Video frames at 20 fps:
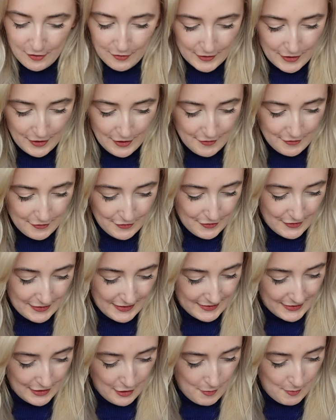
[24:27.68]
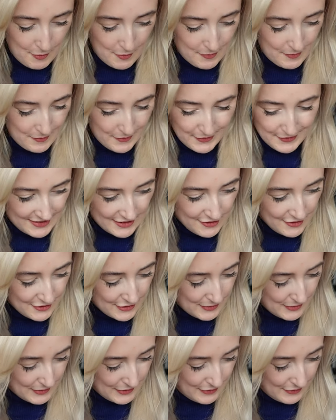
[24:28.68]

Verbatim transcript: love going through these albums. I don't do it